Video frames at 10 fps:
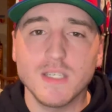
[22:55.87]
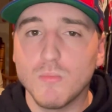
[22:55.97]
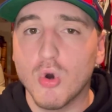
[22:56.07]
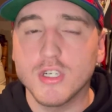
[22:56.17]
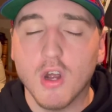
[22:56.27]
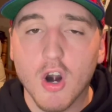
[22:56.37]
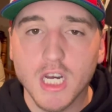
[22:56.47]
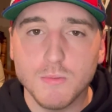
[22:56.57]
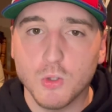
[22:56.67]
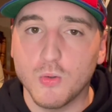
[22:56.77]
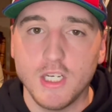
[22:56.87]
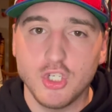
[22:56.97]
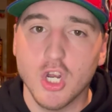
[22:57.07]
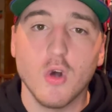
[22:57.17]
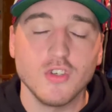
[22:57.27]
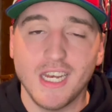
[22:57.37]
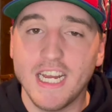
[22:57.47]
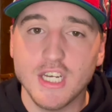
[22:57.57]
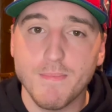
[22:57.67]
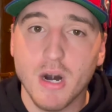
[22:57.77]
more targets between Jones and
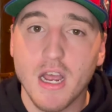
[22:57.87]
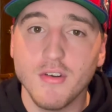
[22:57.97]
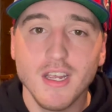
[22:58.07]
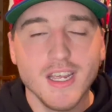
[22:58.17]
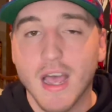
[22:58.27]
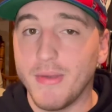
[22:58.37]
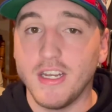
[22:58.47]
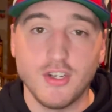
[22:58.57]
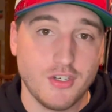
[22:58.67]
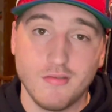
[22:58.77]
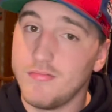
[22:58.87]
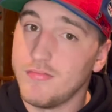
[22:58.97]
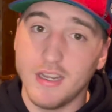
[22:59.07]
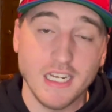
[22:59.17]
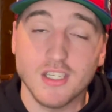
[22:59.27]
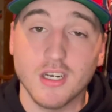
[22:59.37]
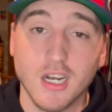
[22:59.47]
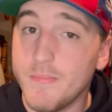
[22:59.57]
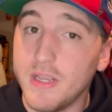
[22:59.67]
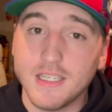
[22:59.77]
A.J. Brown? I mean, it's going
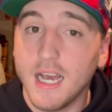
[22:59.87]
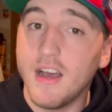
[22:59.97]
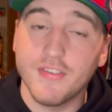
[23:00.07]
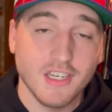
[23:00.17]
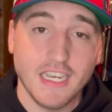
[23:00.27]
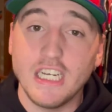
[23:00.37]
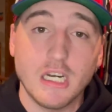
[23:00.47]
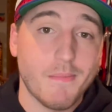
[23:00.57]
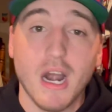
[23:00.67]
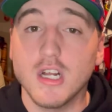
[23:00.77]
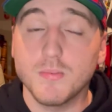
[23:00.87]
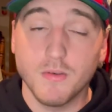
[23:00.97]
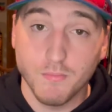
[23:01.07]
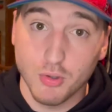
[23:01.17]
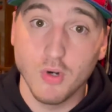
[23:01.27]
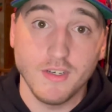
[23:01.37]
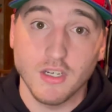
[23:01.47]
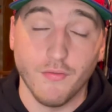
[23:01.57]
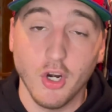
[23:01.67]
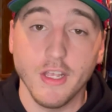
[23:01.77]
to be tough because A.J. Brown's proved he's a
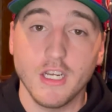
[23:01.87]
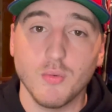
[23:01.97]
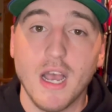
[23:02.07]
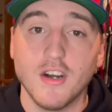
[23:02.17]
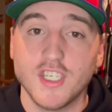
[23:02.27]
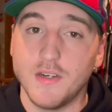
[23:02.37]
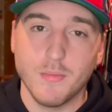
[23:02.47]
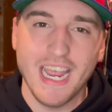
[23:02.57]
really good wide receiver, but